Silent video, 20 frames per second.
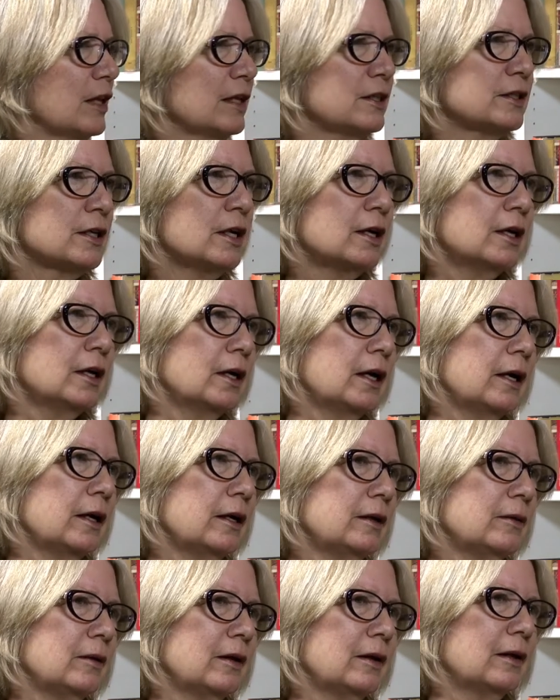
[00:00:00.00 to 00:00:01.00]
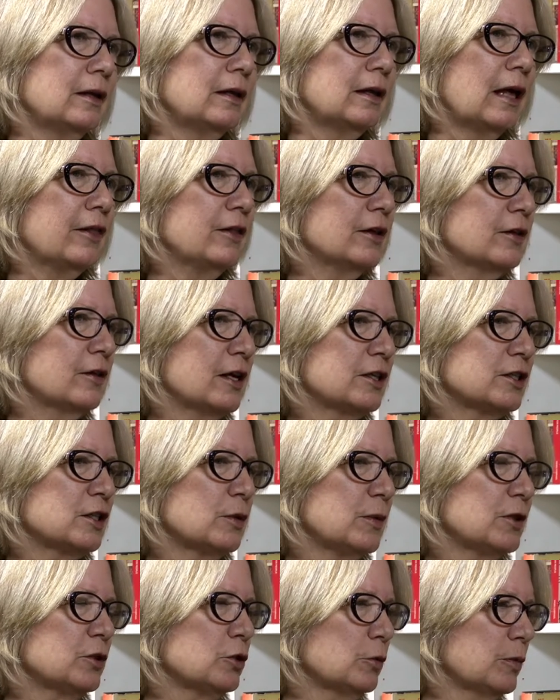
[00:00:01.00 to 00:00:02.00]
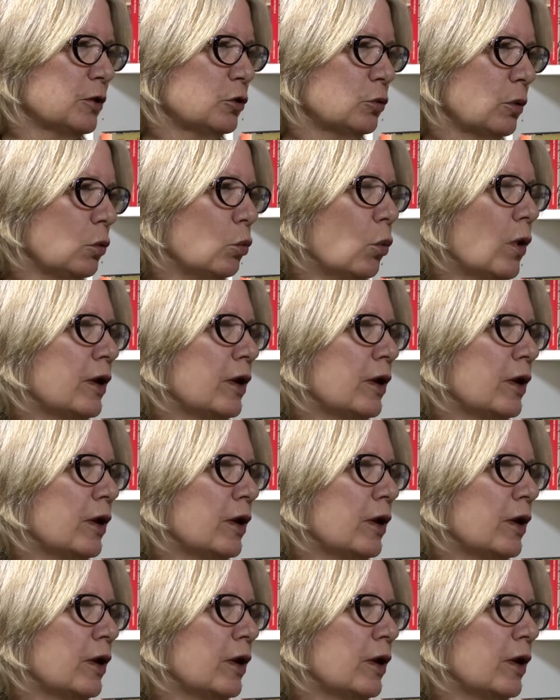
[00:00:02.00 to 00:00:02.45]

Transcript: I think the estimates are between